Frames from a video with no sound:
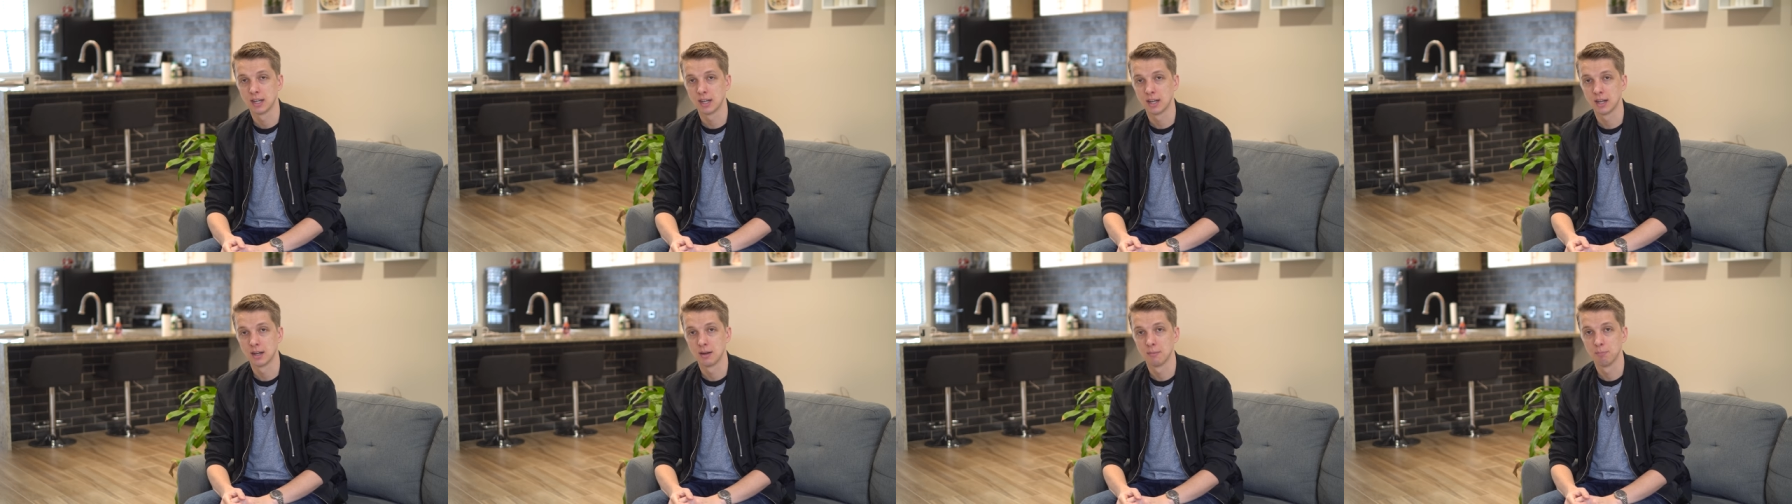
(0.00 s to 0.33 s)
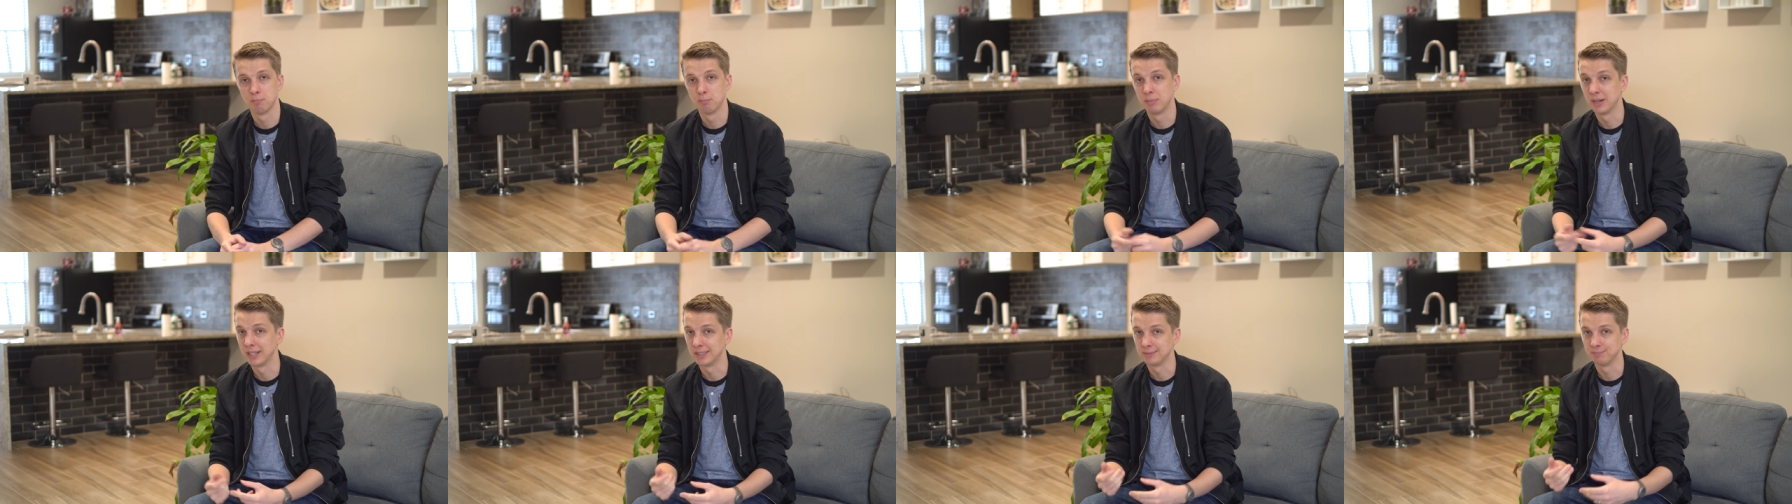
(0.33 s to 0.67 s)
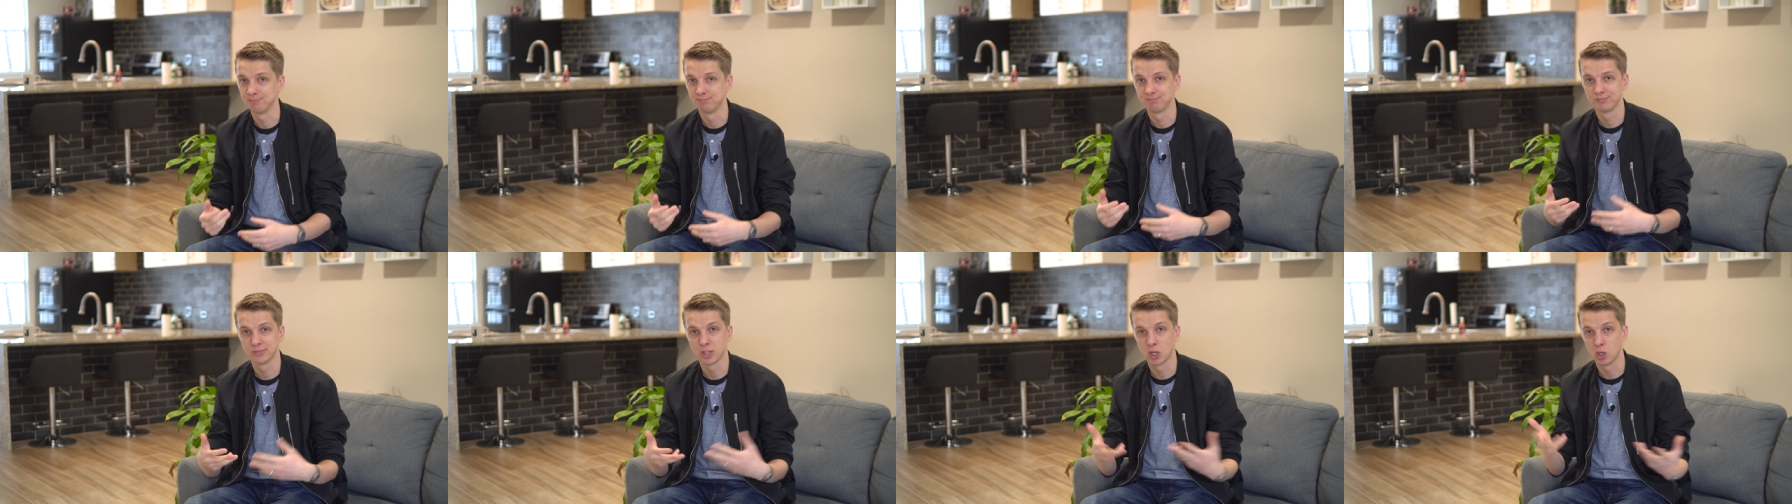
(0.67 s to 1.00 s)
um,
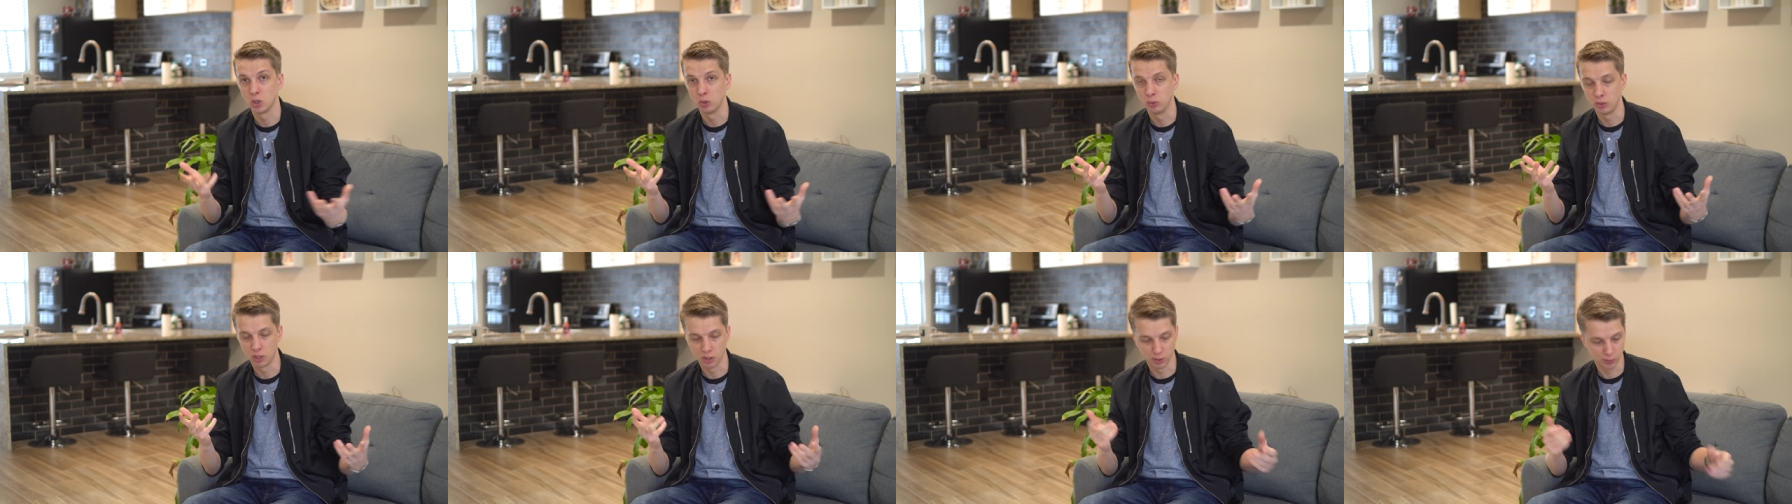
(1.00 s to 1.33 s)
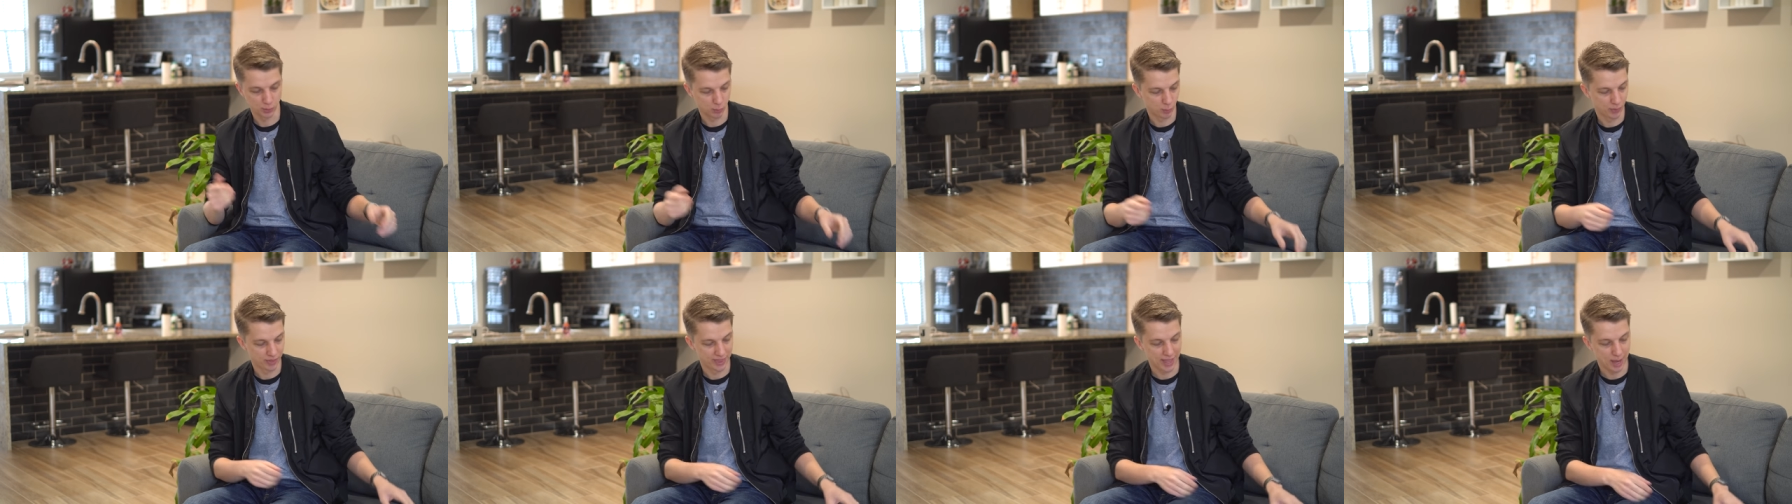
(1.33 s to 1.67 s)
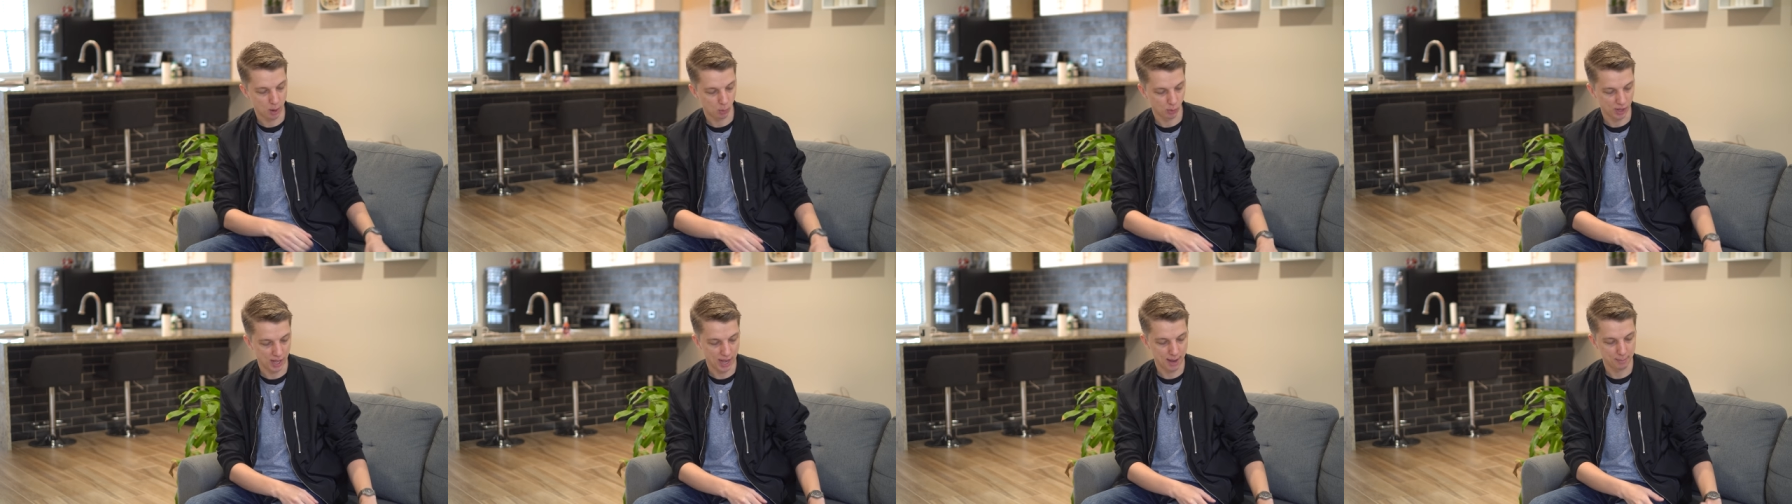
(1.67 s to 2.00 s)
but who knows when
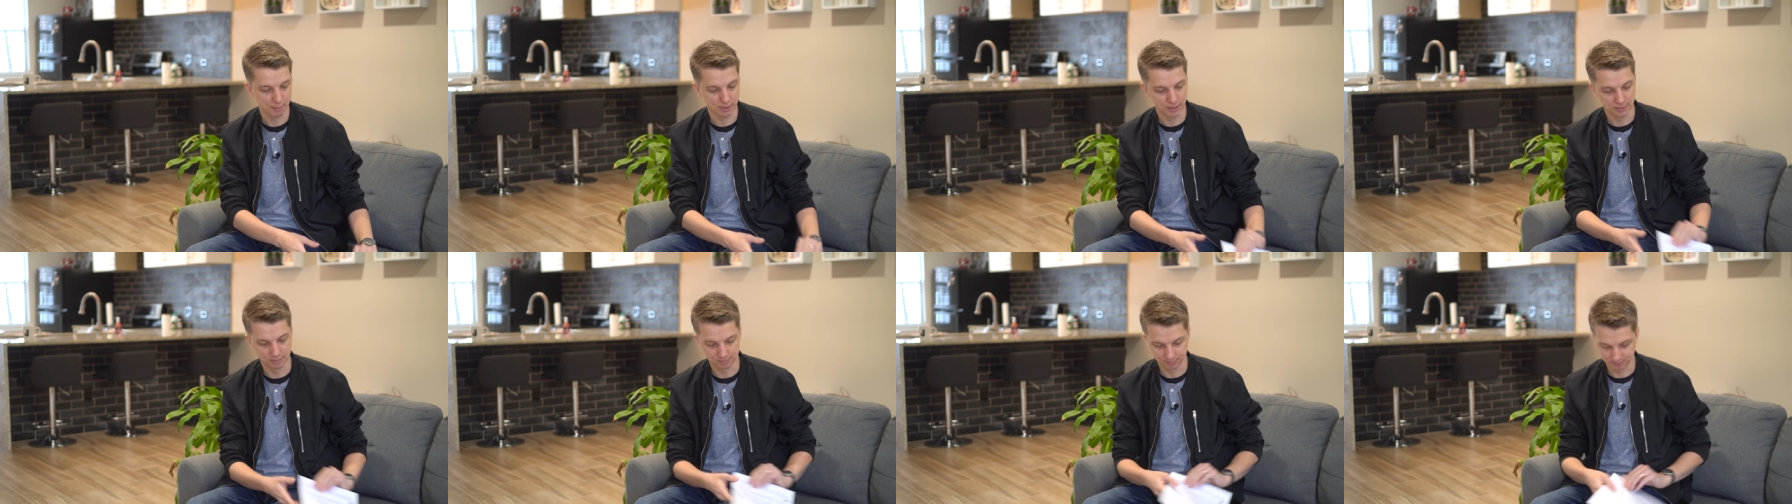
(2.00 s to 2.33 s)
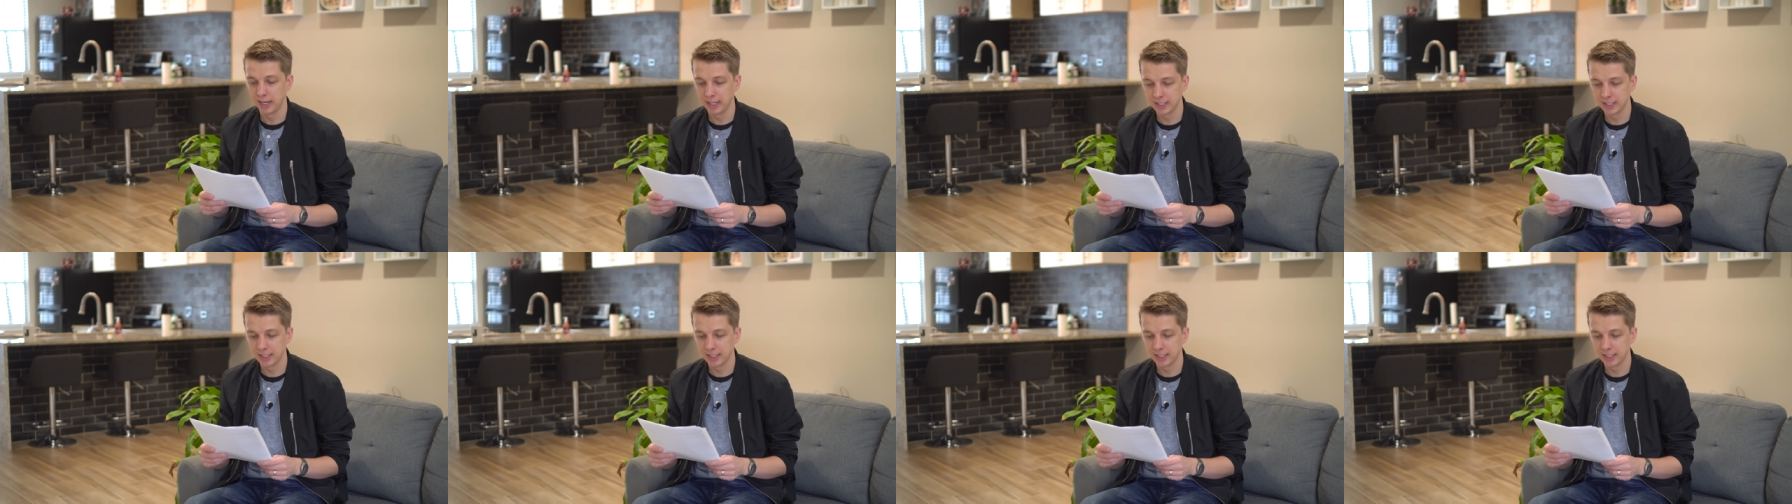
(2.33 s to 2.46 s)
that will happen.